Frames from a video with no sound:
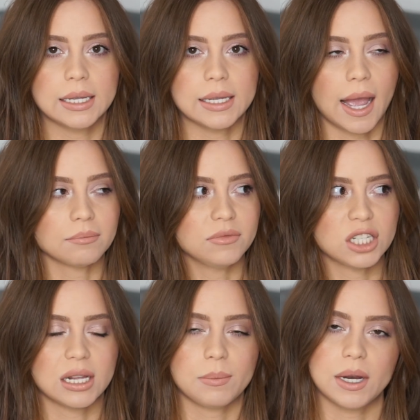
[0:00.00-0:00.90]
yeah,
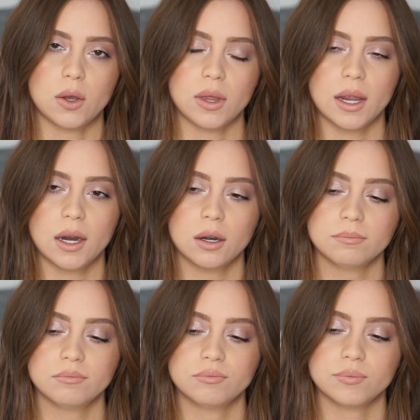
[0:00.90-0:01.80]
just let me know
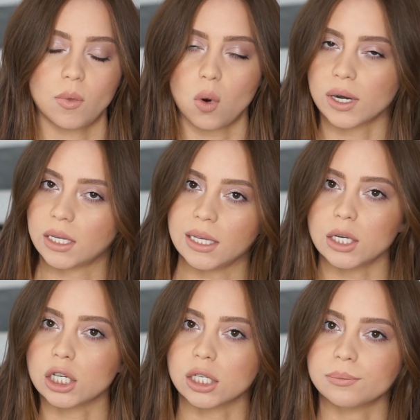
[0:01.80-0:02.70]
there or
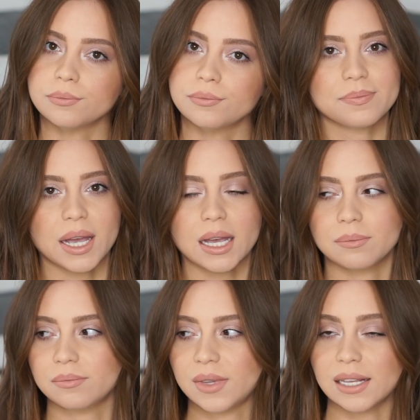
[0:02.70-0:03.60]
here.
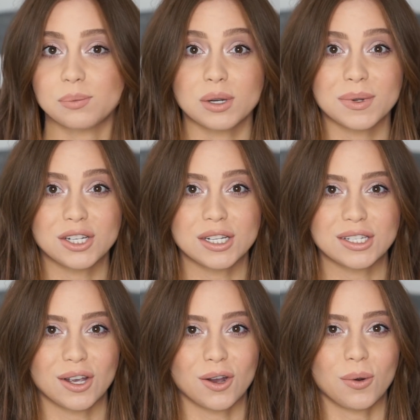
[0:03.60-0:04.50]
But that's pretty much it.
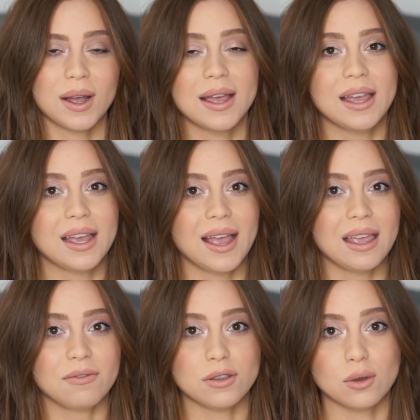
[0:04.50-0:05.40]
So
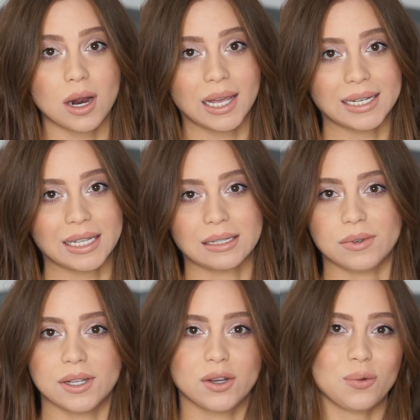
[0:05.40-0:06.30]
if you like this
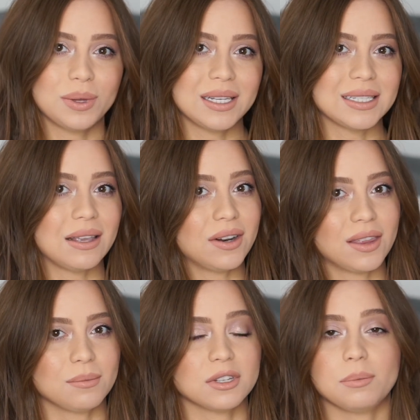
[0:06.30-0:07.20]
video, please give it a
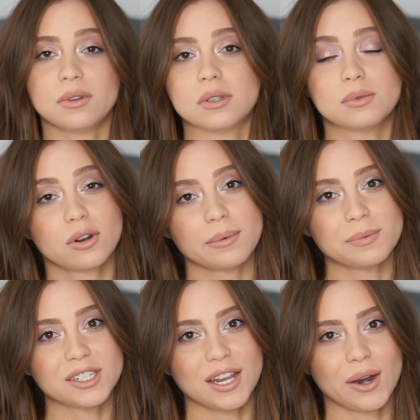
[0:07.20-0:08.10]
thumbs up and subscribe to
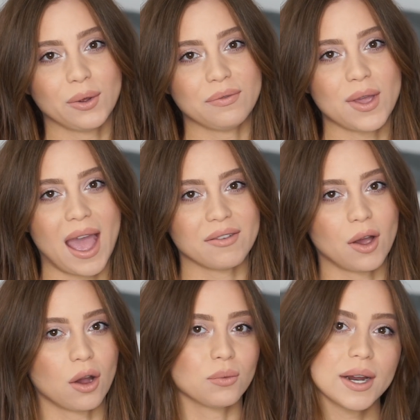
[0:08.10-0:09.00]
my channel if you
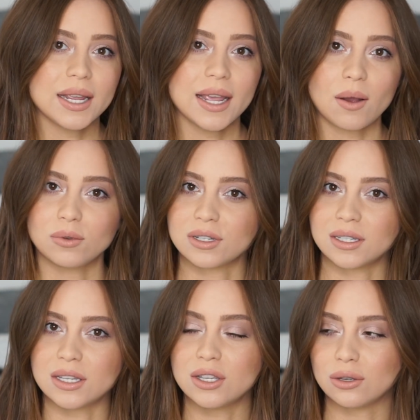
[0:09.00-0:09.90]
haven't already. I will
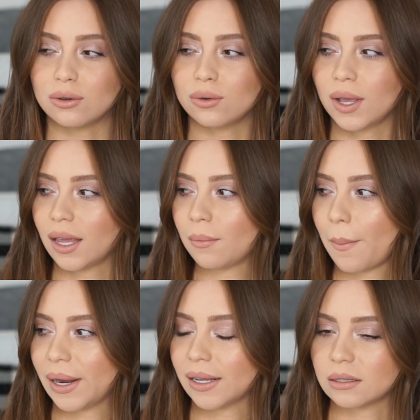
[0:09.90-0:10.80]
see you in
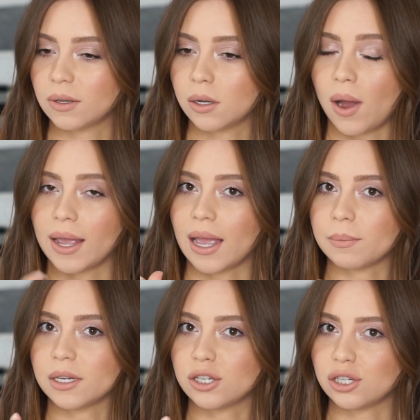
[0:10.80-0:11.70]
my next video. I am
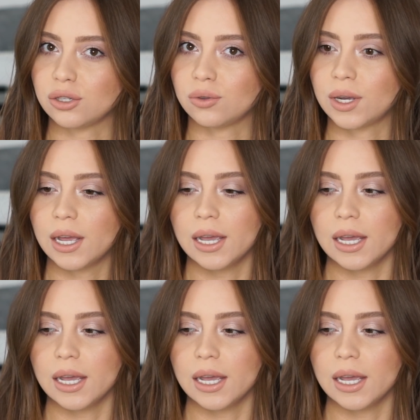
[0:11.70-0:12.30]
going to do